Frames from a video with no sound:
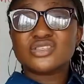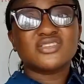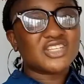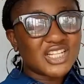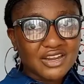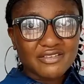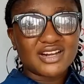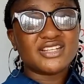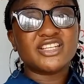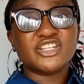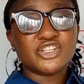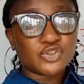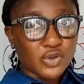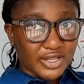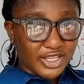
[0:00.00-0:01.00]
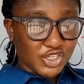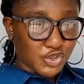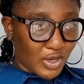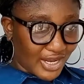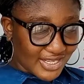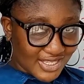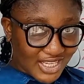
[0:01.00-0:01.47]
Generally, they
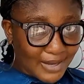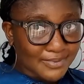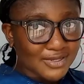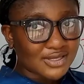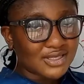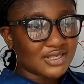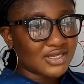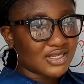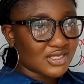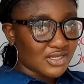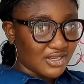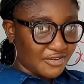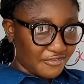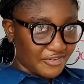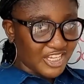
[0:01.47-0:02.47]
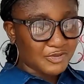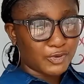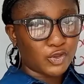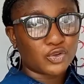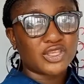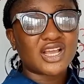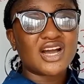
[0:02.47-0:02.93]
should accept this investment,
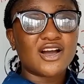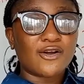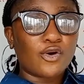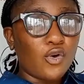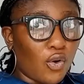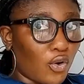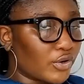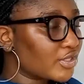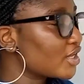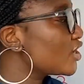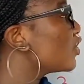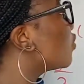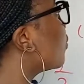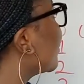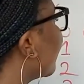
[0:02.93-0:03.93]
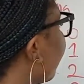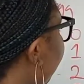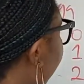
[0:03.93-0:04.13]
or they can go on with the